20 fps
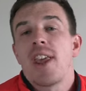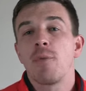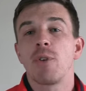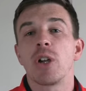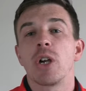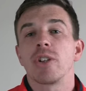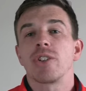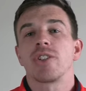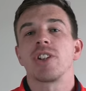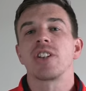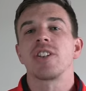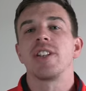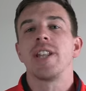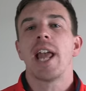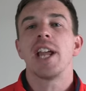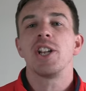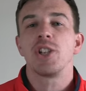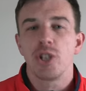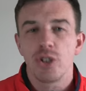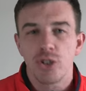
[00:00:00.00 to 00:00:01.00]
Have we got Six
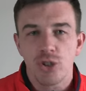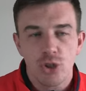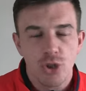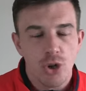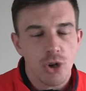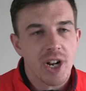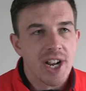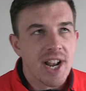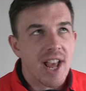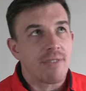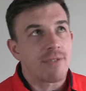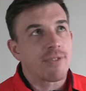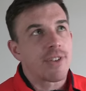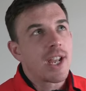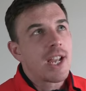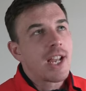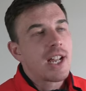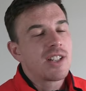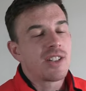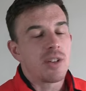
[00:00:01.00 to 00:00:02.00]
Nations good enough
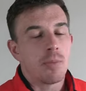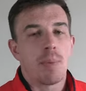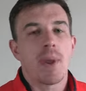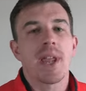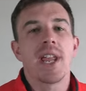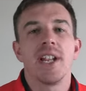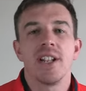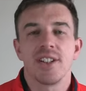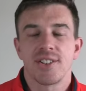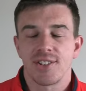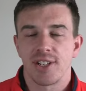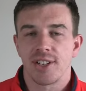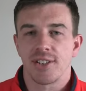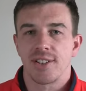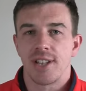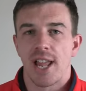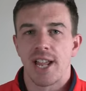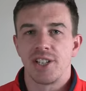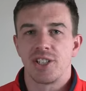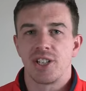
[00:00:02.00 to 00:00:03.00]
to be in a
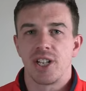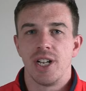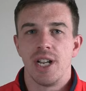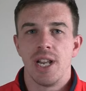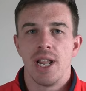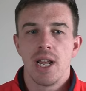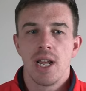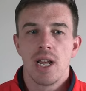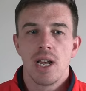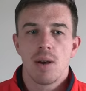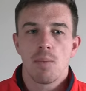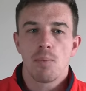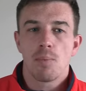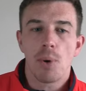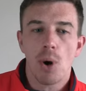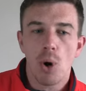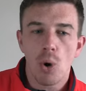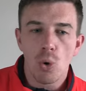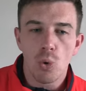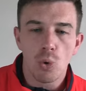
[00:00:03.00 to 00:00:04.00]
Six Nation
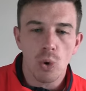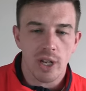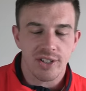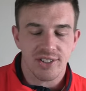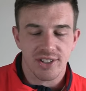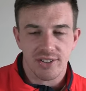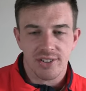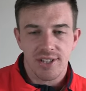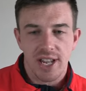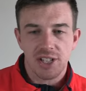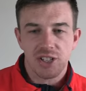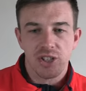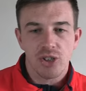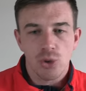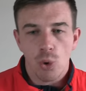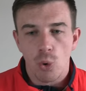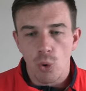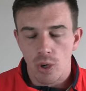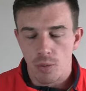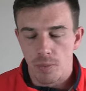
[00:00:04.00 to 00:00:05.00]
pool, a Six Nation
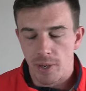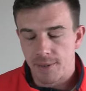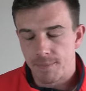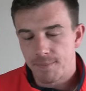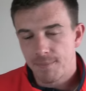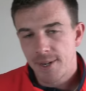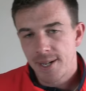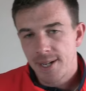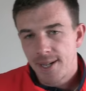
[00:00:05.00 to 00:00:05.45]
tournament?